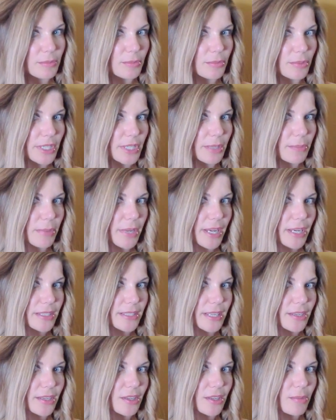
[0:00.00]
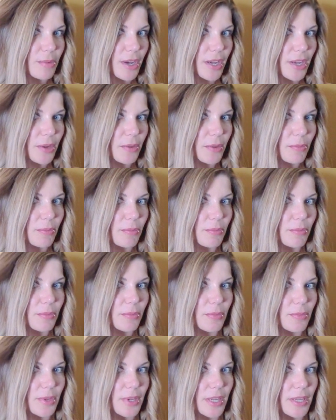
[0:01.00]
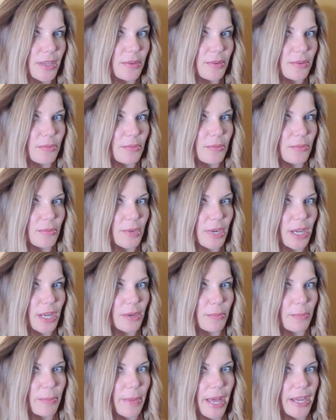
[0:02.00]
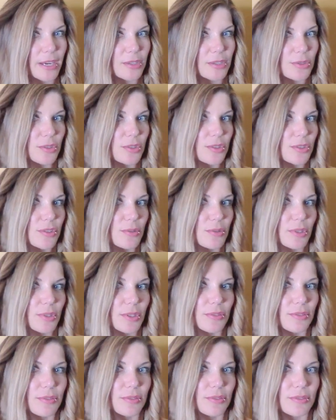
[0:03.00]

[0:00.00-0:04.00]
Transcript: bring it back down to the bottom, and round back towards the root.